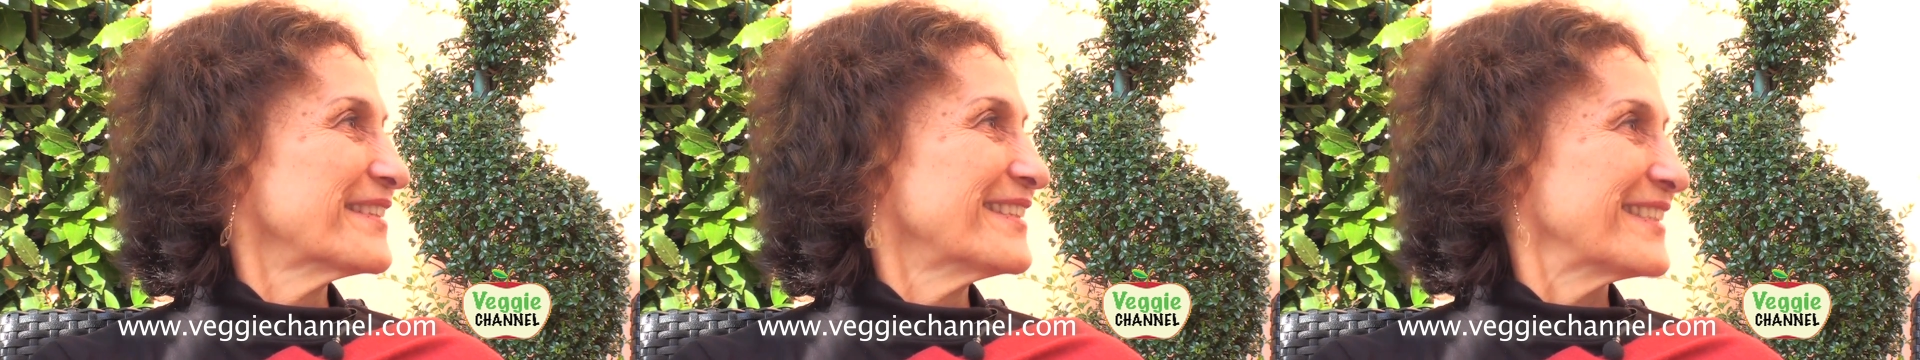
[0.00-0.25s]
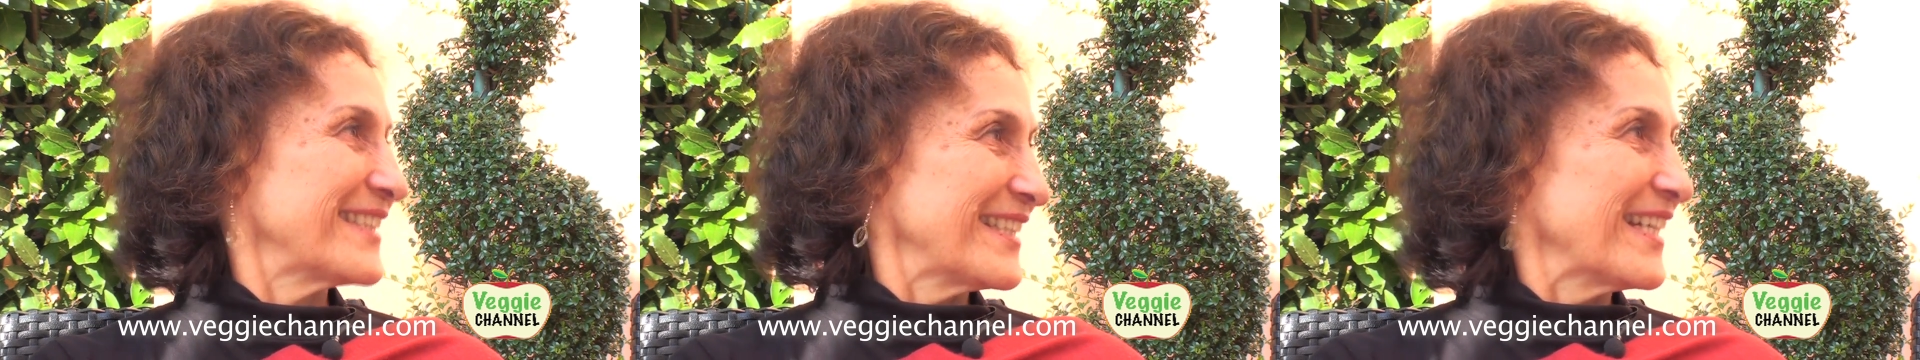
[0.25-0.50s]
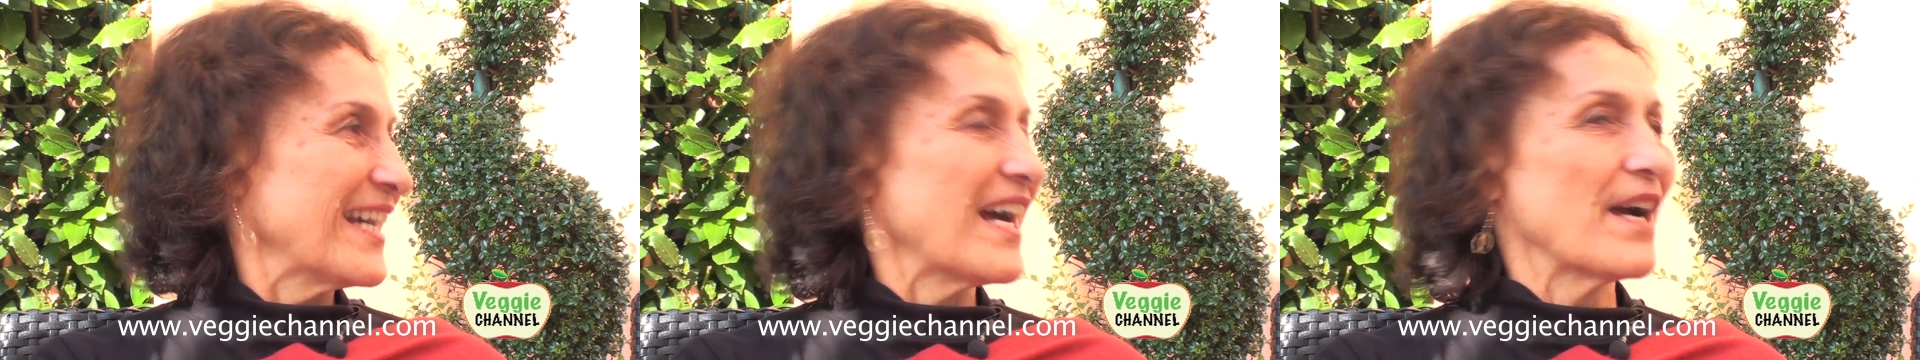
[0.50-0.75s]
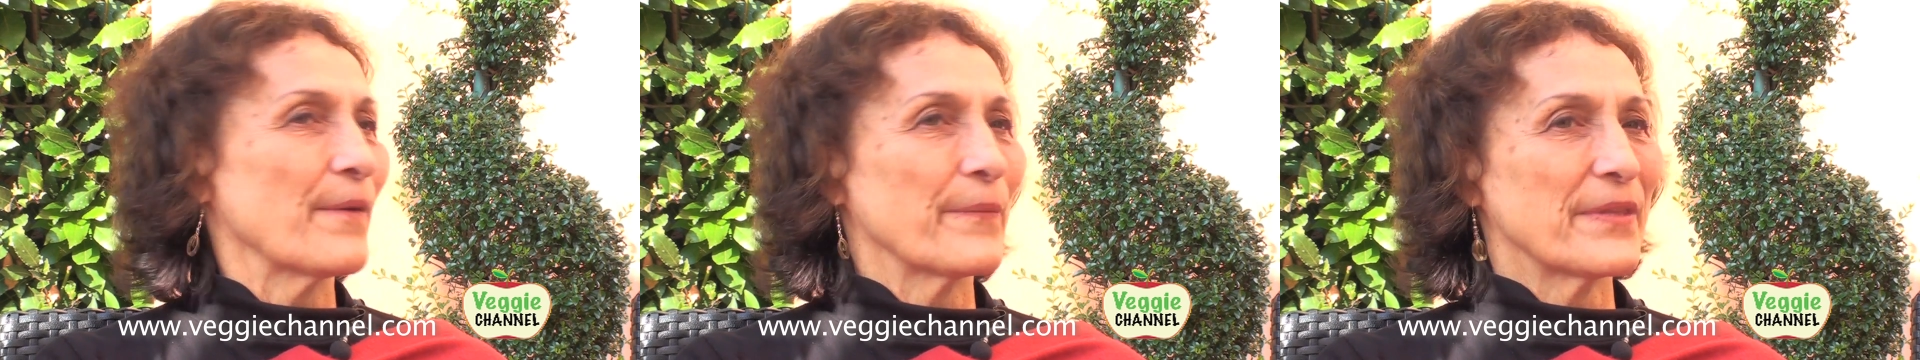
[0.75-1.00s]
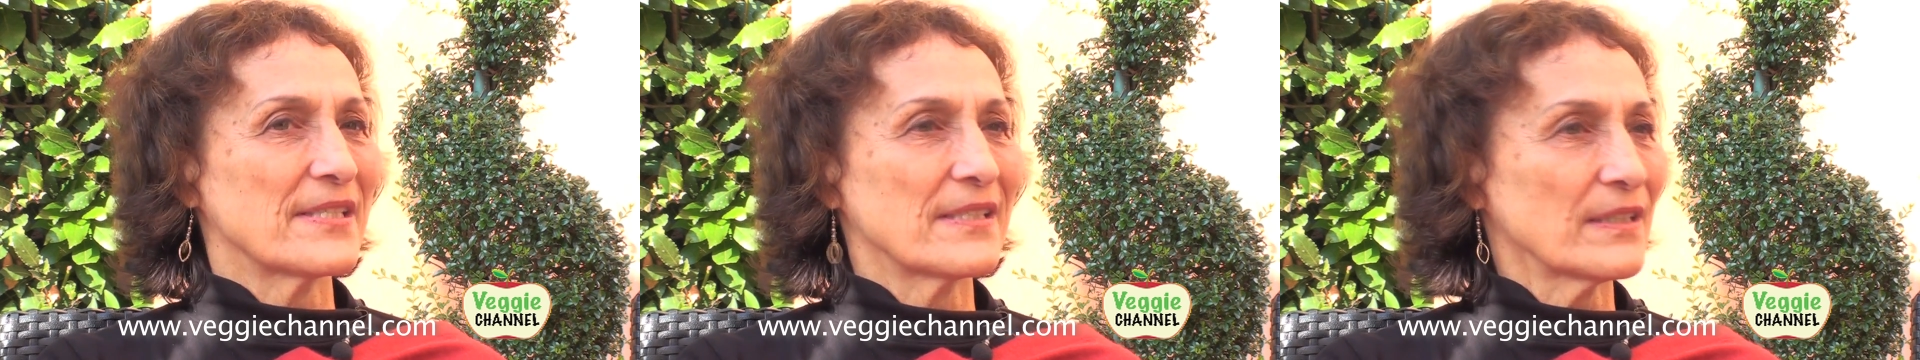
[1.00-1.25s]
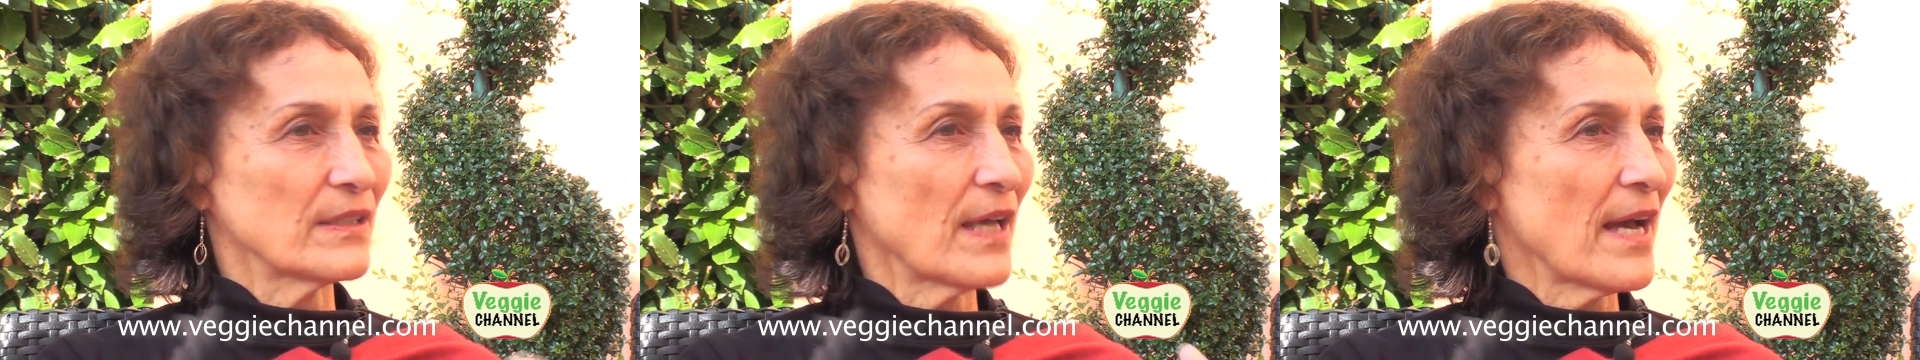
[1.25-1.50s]
Mm -hmm. um, the
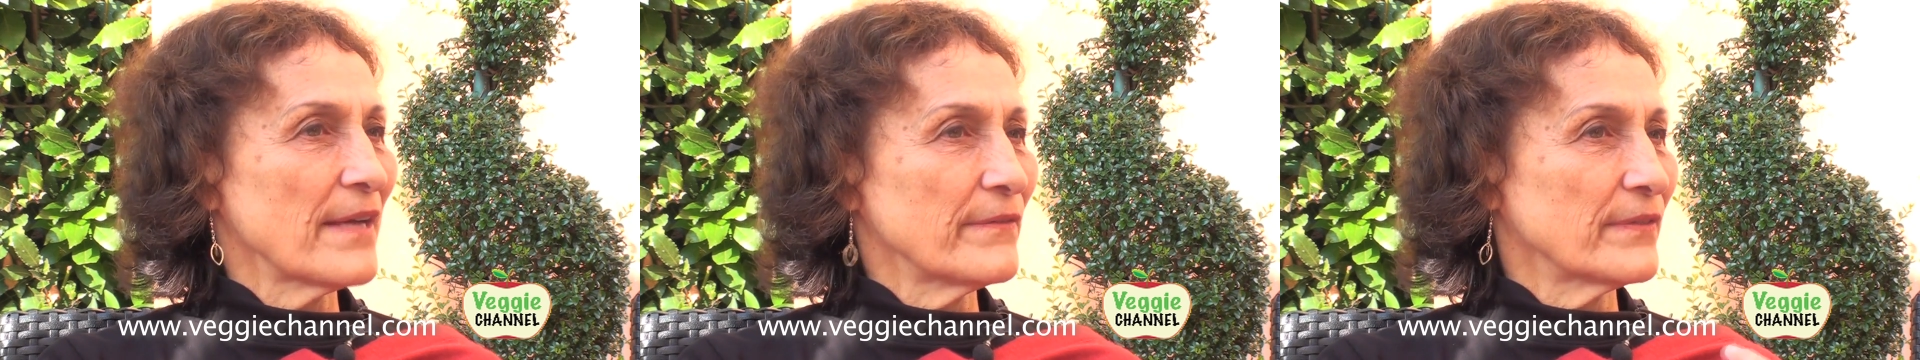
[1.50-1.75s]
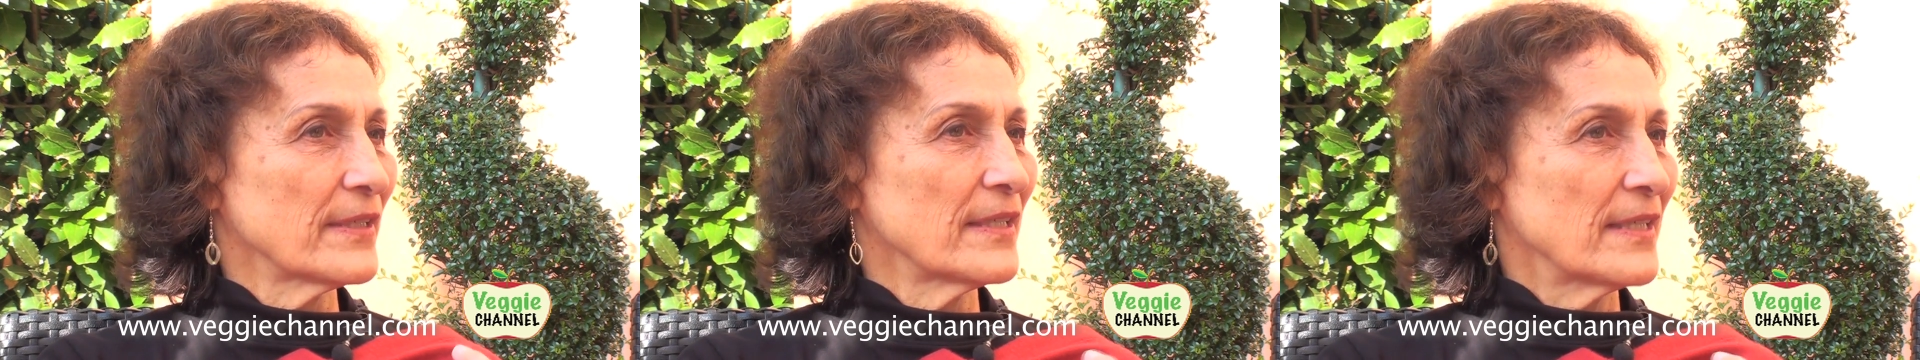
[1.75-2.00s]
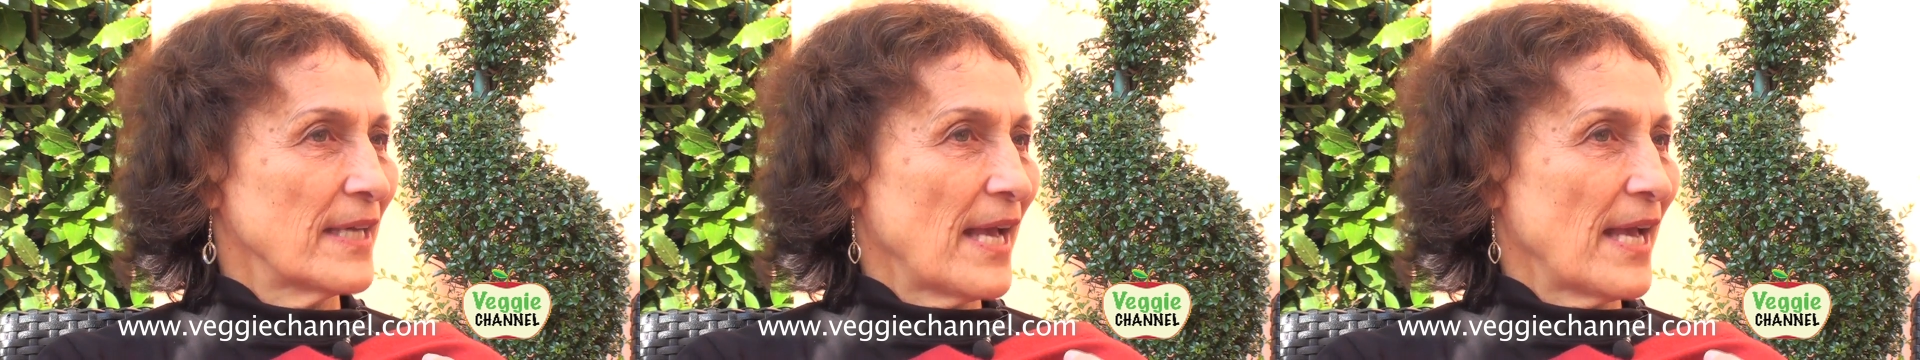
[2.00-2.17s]
saliva